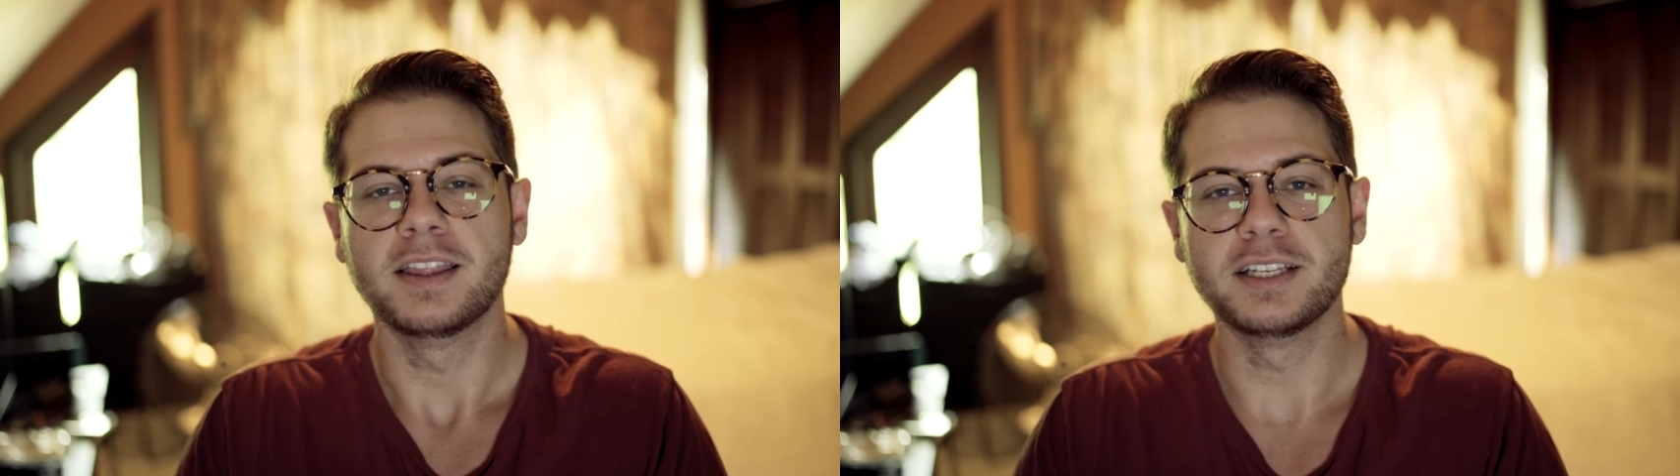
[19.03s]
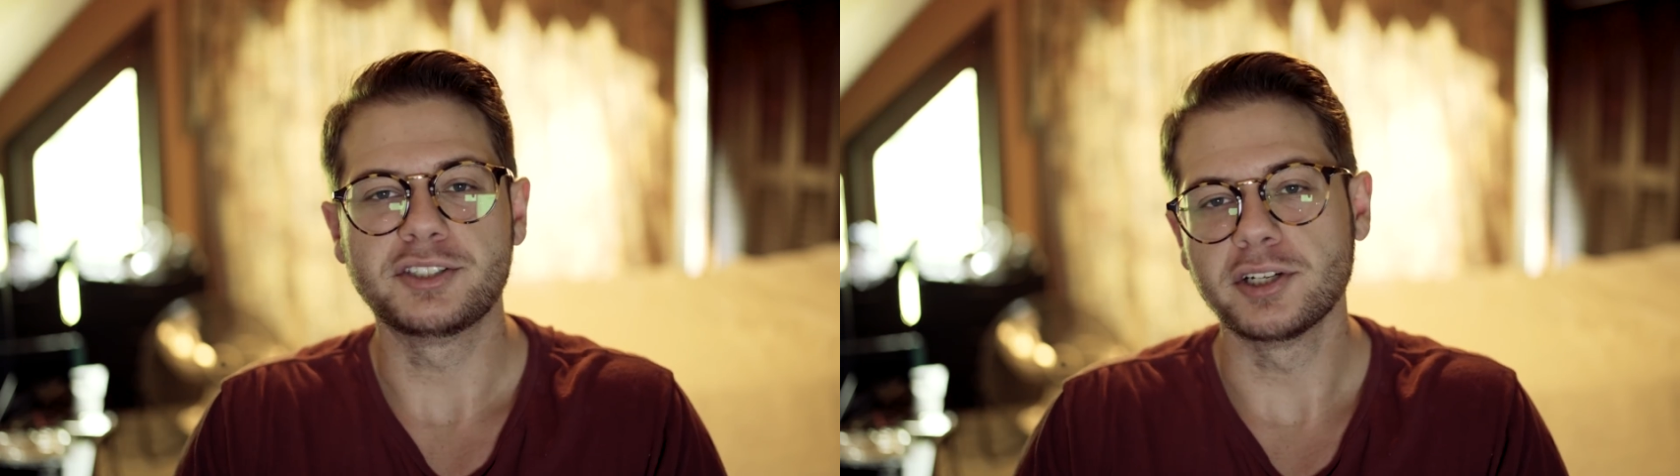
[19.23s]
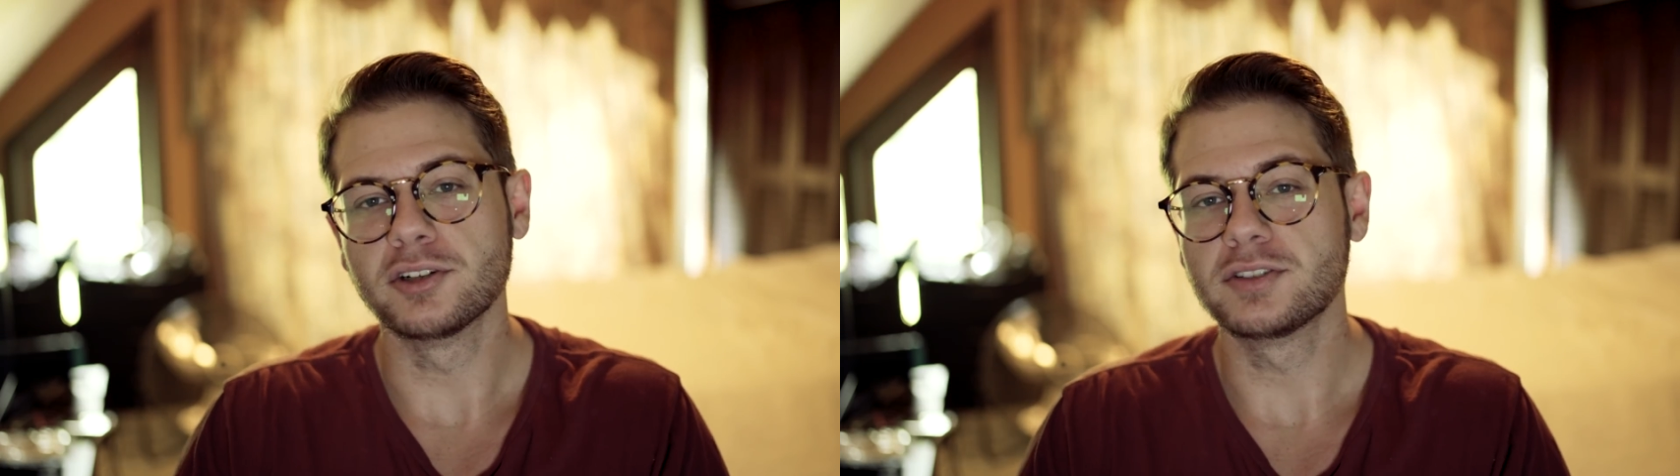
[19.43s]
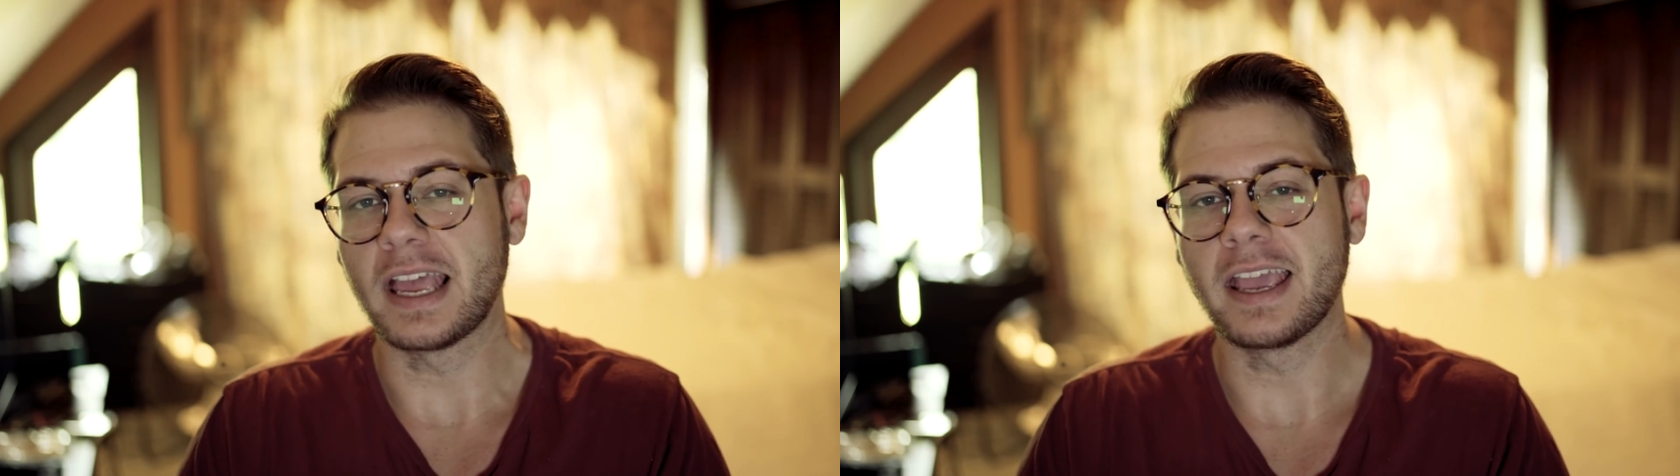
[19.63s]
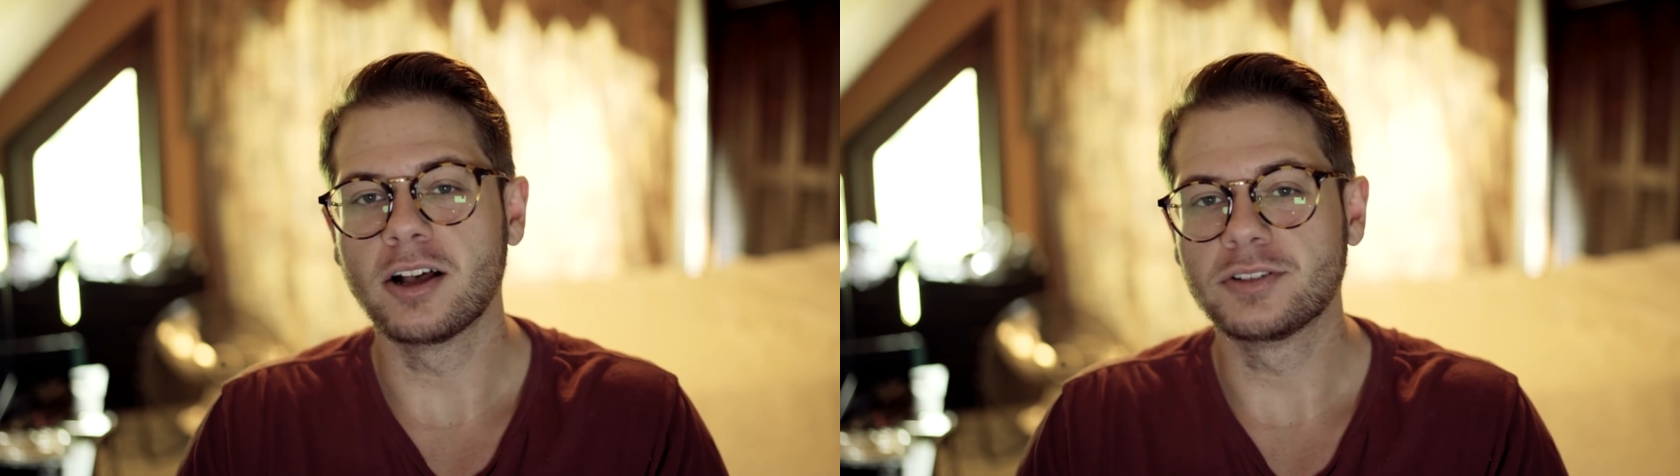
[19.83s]
this year's
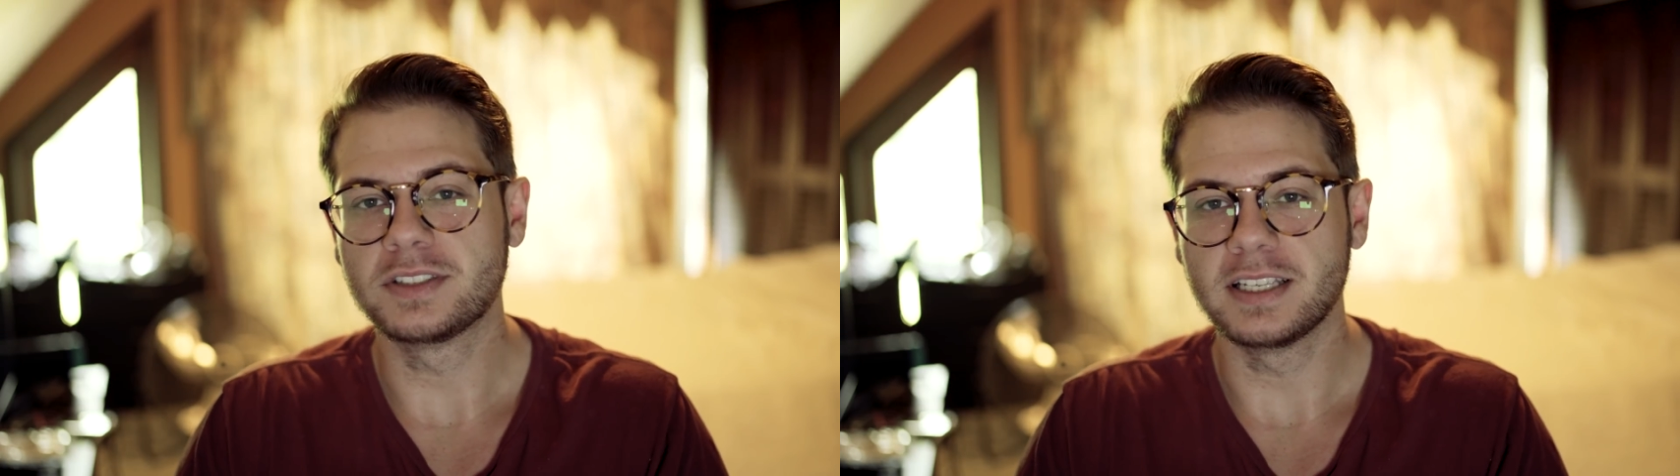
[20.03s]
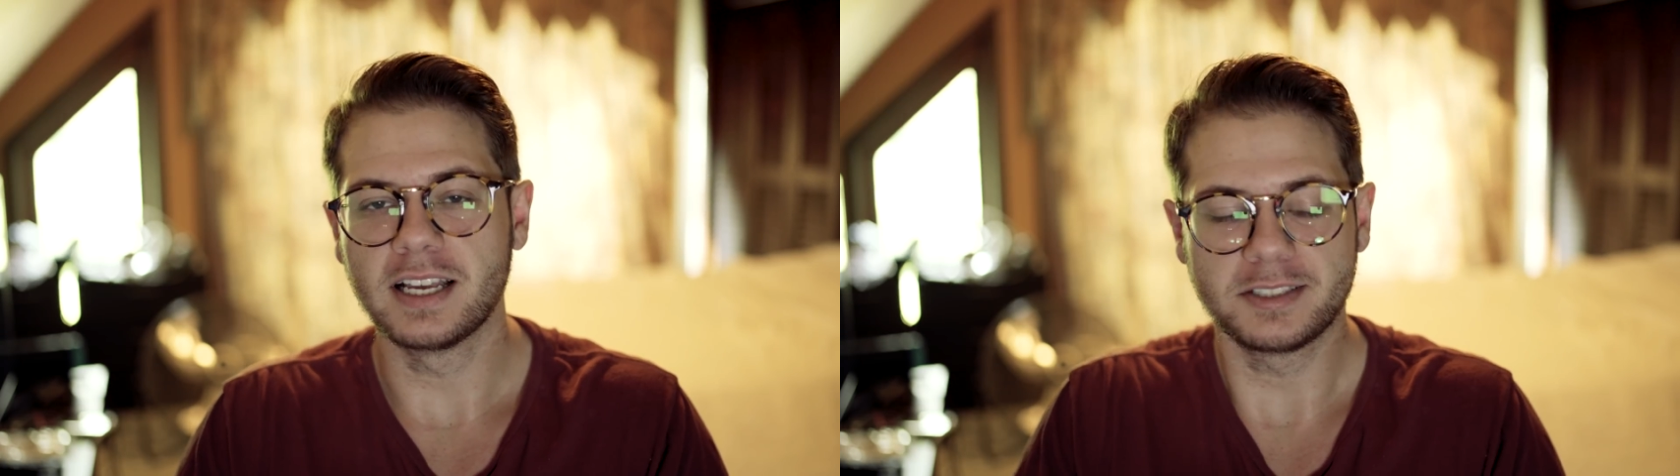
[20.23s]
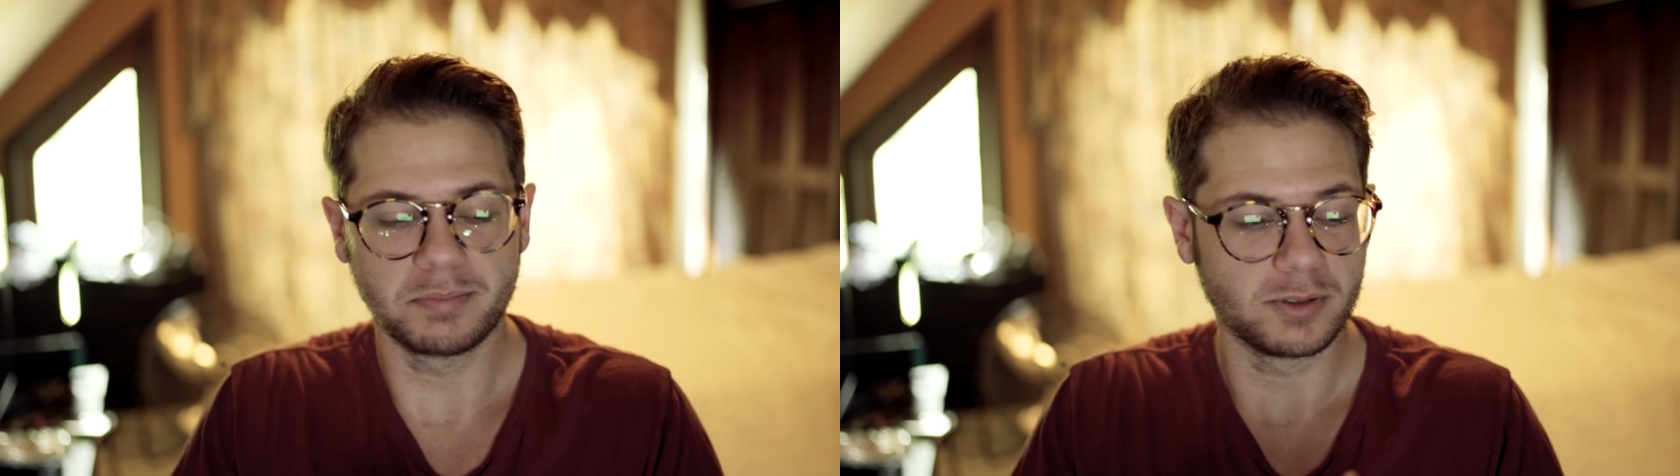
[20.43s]
ALCS